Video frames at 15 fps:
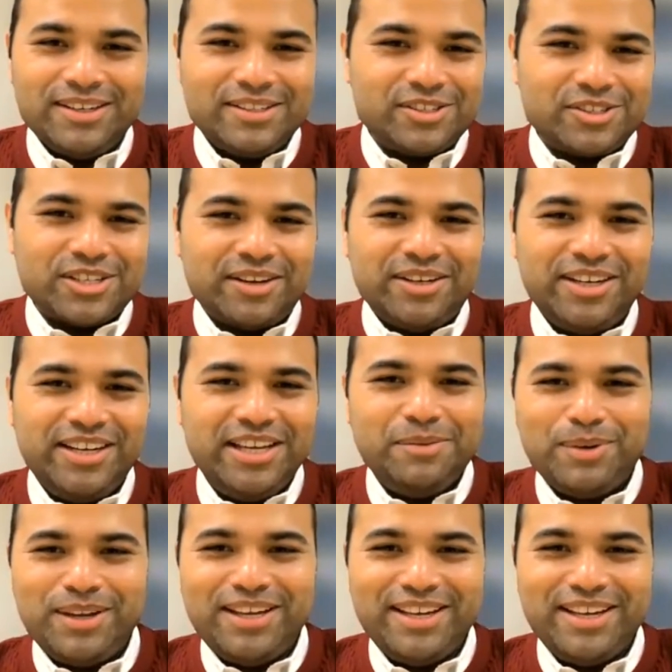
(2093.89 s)
It's just like a
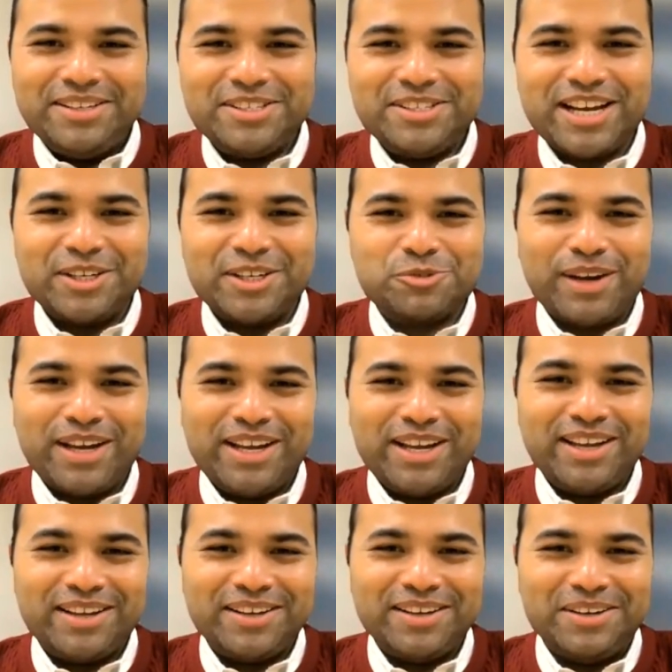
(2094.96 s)
deeply
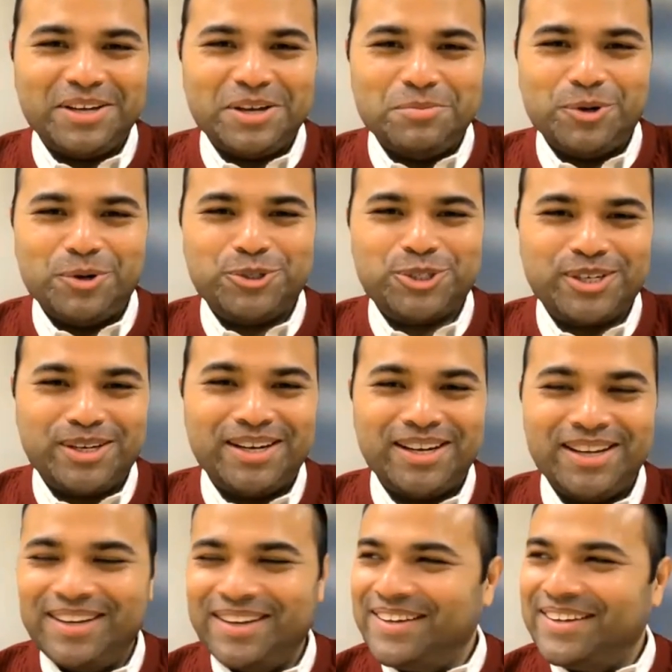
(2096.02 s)
satisfying emotion.